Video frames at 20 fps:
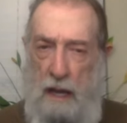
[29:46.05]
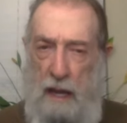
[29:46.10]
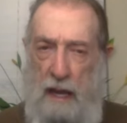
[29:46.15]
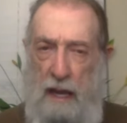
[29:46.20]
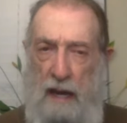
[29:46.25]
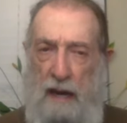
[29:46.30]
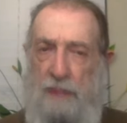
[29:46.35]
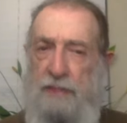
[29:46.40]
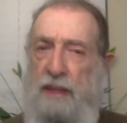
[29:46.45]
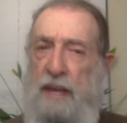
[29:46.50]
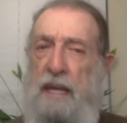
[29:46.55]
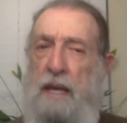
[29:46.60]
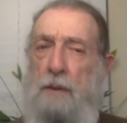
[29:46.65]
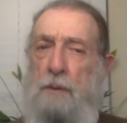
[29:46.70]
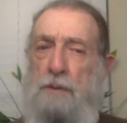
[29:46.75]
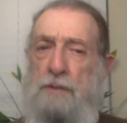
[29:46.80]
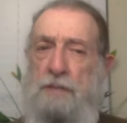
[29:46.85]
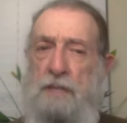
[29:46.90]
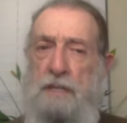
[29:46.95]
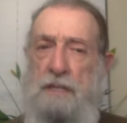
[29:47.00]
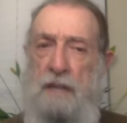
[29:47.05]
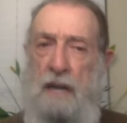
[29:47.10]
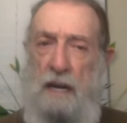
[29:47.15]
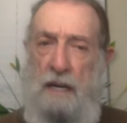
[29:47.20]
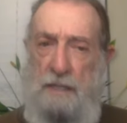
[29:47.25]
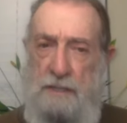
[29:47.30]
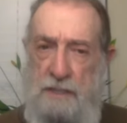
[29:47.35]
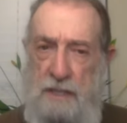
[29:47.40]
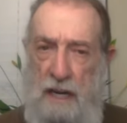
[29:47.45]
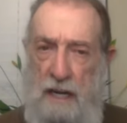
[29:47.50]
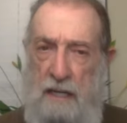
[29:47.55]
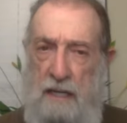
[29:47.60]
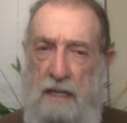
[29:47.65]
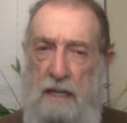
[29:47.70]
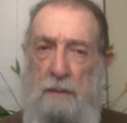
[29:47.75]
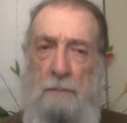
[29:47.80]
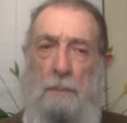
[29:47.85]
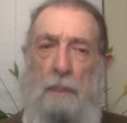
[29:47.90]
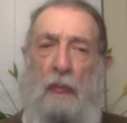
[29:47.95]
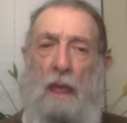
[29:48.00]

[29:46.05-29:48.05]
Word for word: and I think it was in Nagasaki.